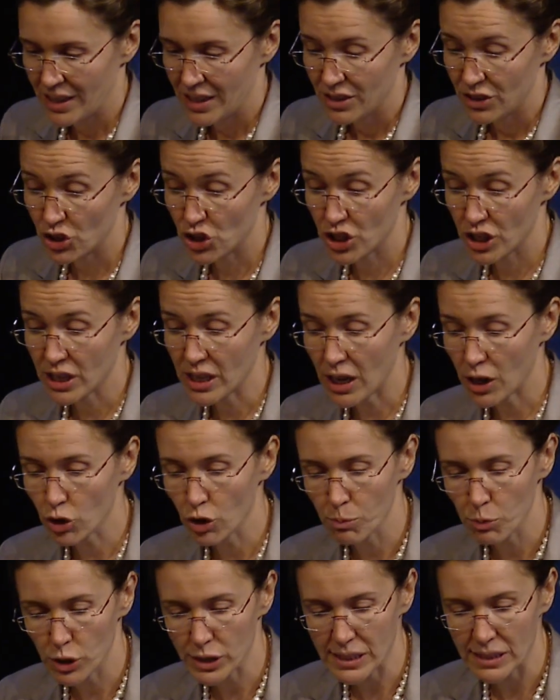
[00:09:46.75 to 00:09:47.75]
The
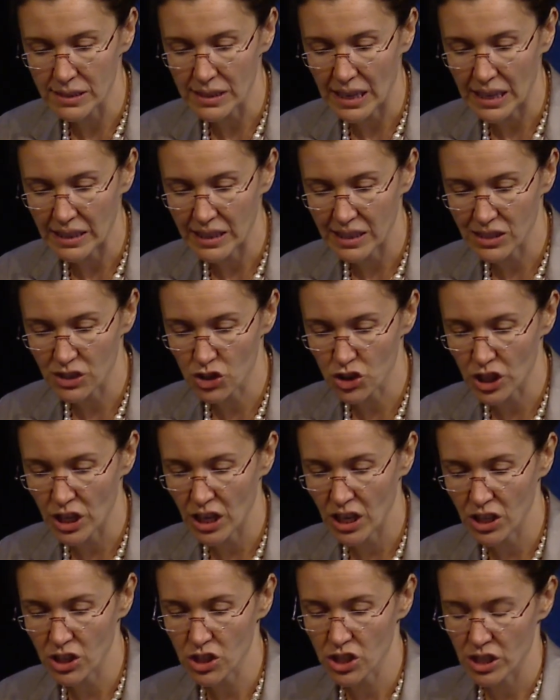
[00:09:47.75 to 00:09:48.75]
Chicago Mercantile
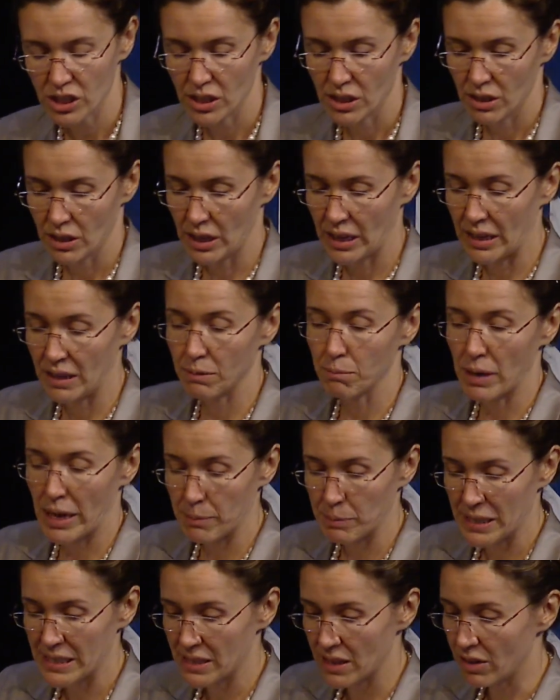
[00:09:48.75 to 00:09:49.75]
Exchange and
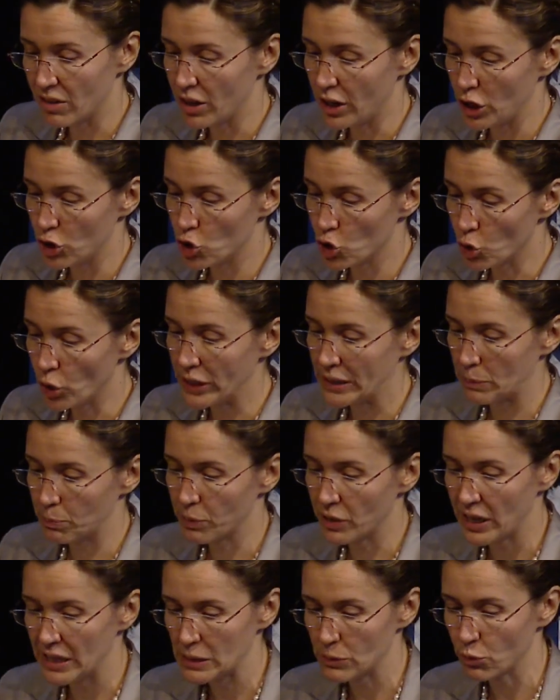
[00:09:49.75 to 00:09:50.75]
MSRI Joint
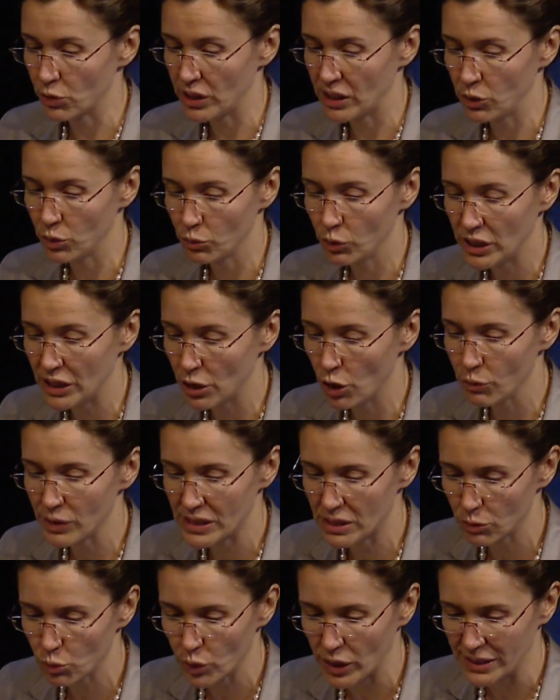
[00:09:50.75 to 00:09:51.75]
Prize for
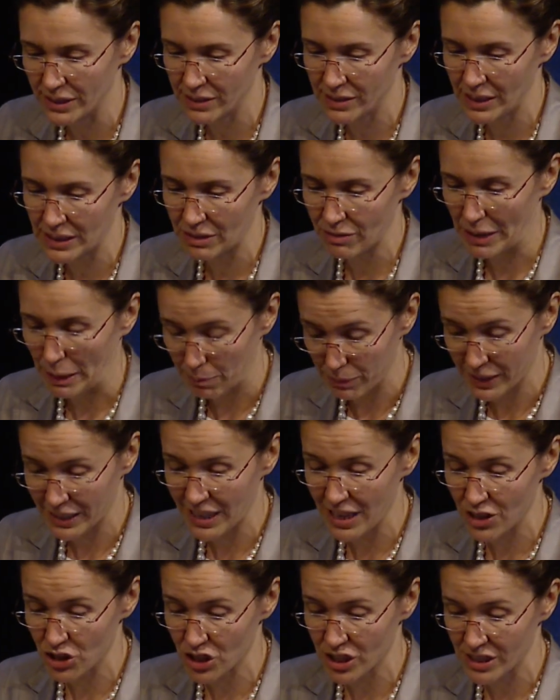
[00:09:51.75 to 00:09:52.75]
Innovative Quantitative
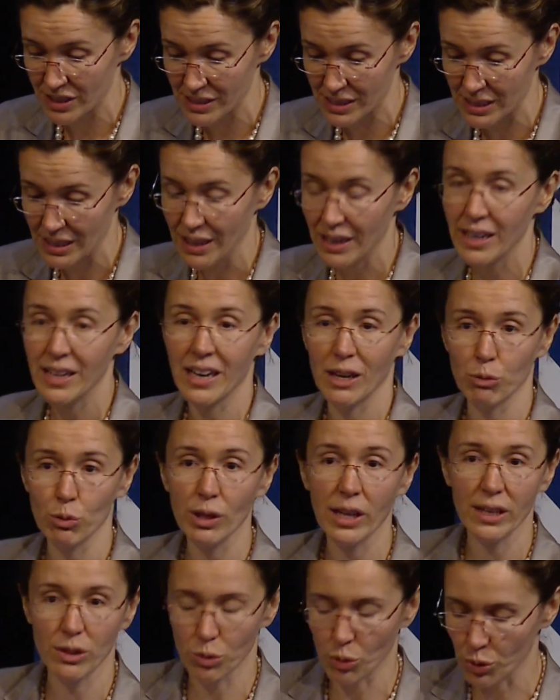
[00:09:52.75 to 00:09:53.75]
Applications. And I would
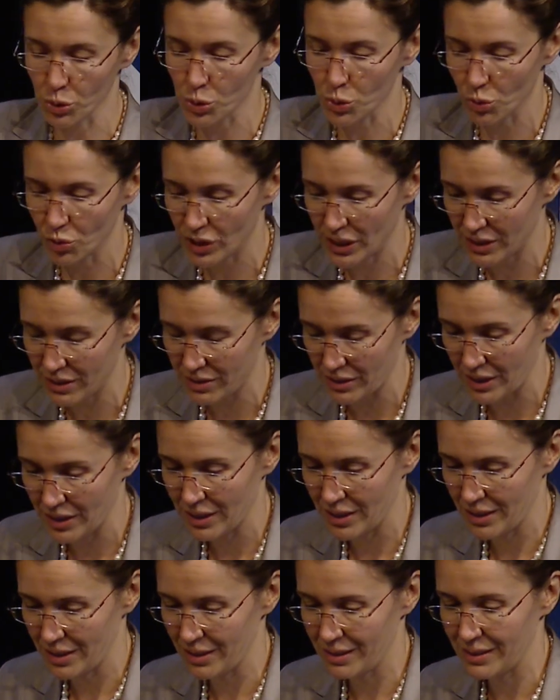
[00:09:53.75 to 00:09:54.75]
like to also read
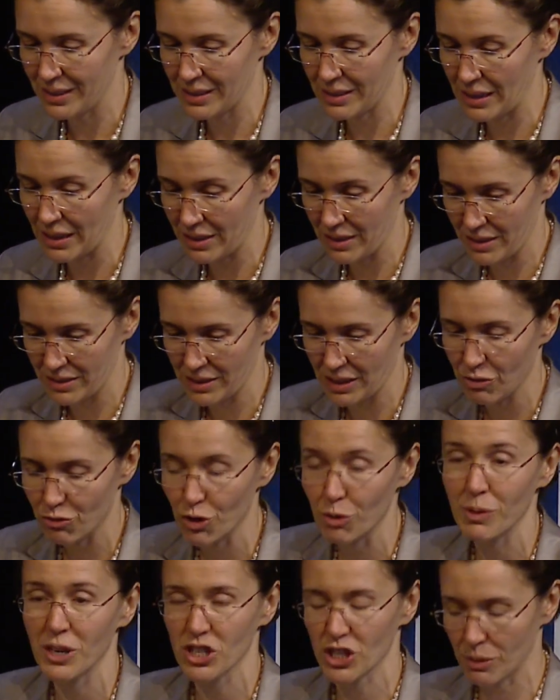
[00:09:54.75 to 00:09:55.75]
uh, the, uh, the,
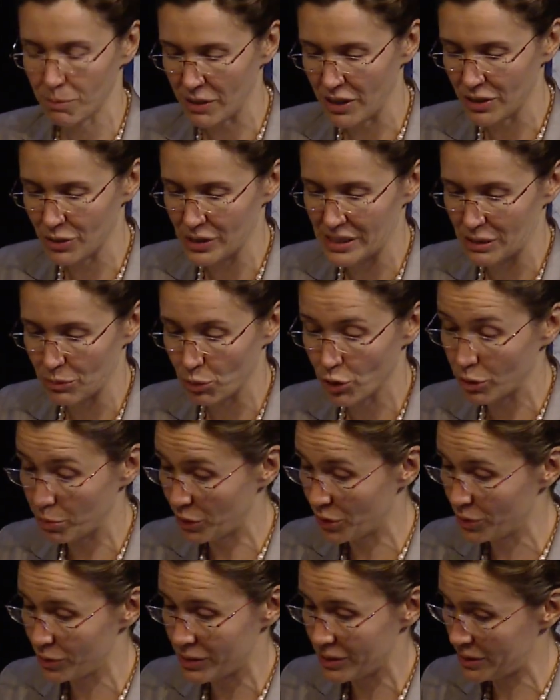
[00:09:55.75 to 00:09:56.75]
information about this award
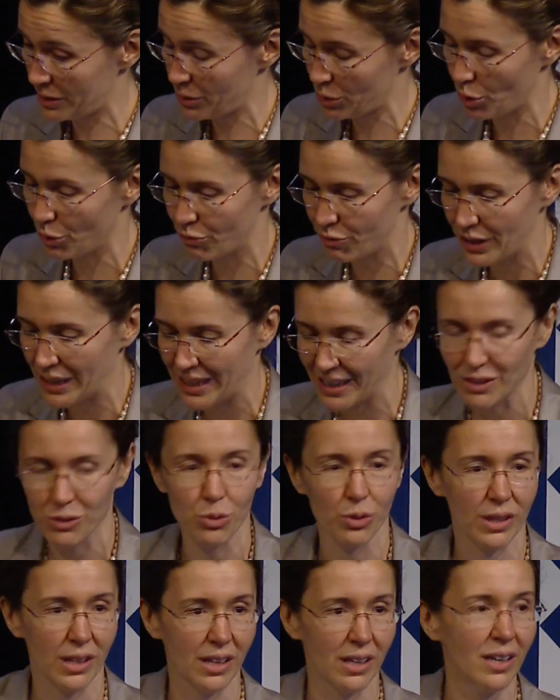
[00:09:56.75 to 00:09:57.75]
because it's so fitting
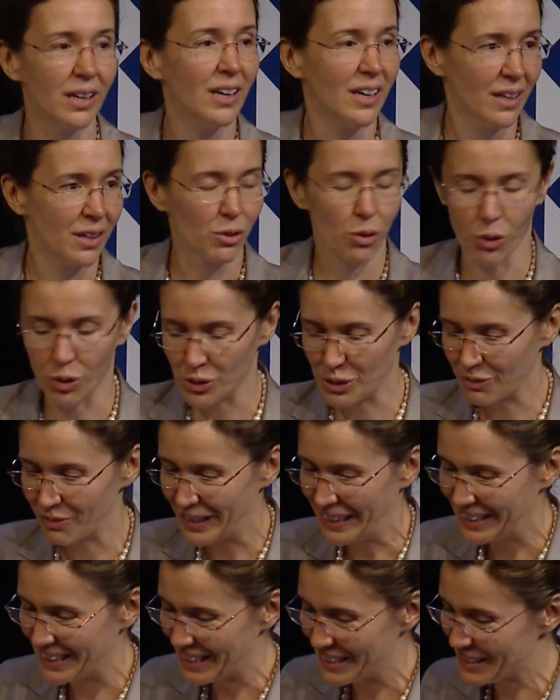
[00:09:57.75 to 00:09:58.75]
to the goals of
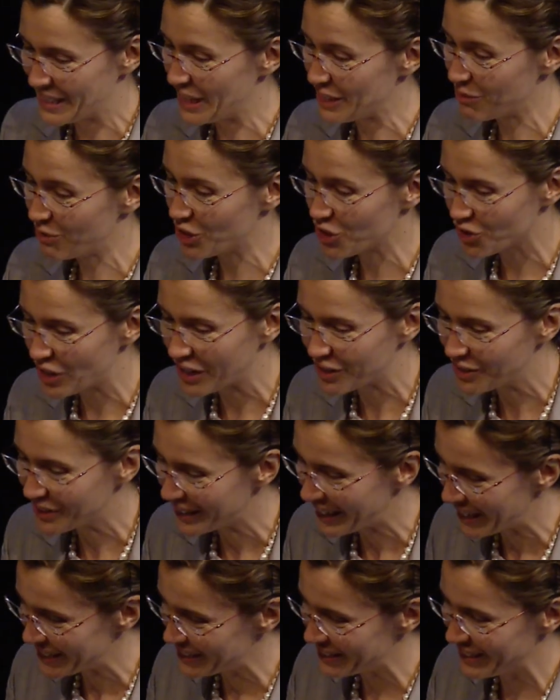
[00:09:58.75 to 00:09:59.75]
IDSS, which
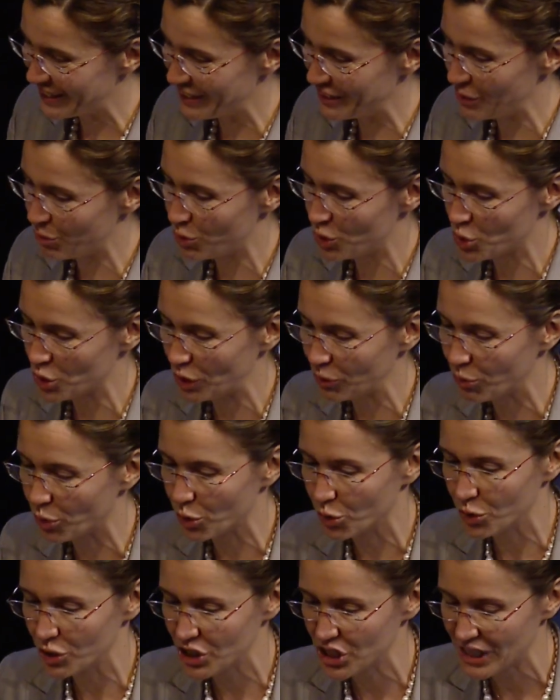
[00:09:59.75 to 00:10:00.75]
recognizes an individual
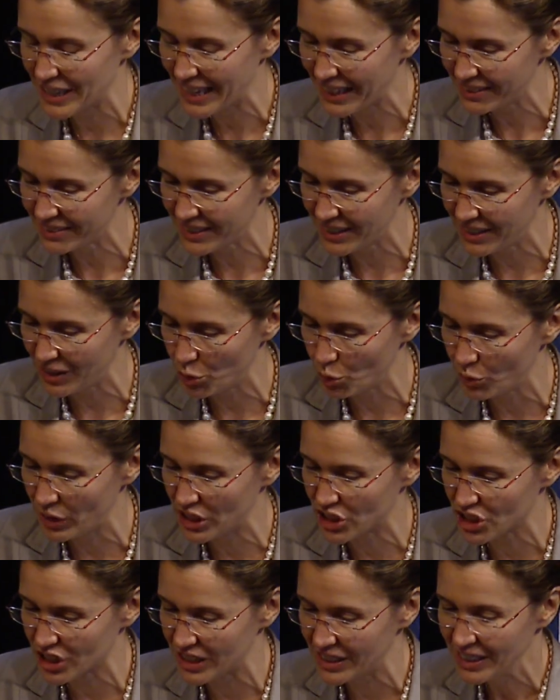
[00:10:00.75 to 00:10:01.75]
for originality and
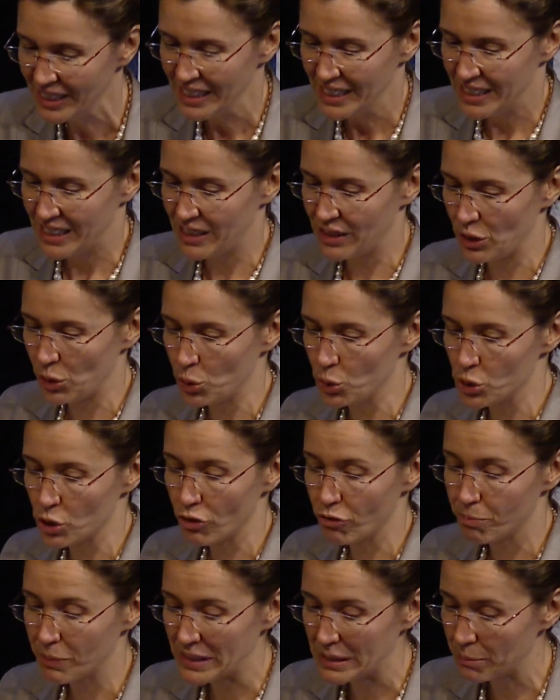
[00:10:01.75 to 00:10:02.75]
innovation in the use
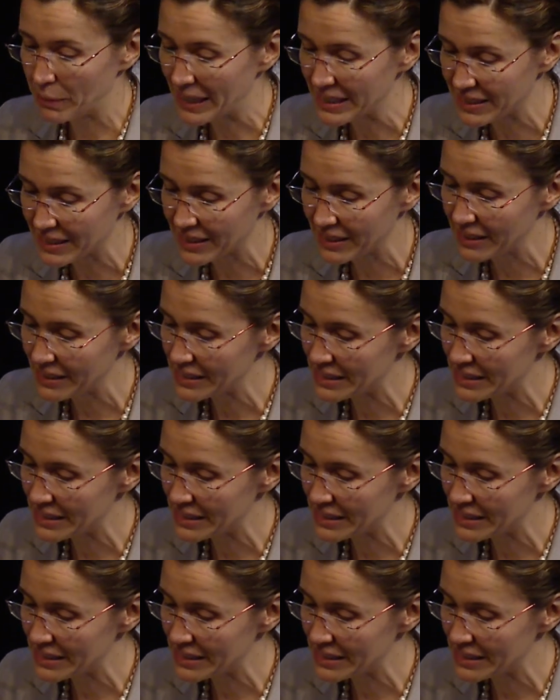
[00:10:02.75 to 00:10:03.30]
of mathematical,